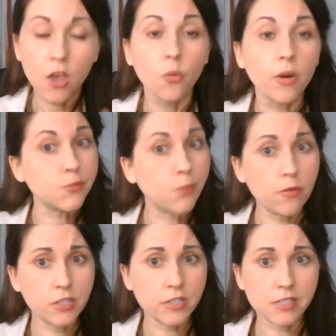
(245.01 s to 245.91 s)
whereas we
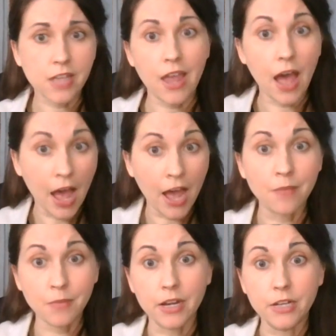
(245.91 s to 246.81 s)
would just say,
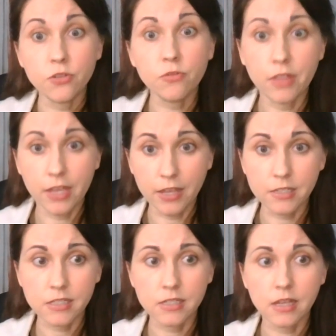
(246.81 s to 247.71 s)
I'm going to do
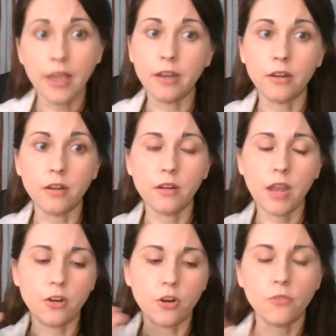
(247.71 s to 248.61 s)
this. And
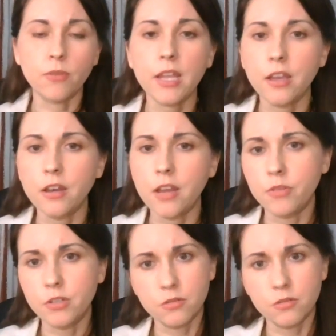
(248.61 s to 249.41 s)
in Korean, it would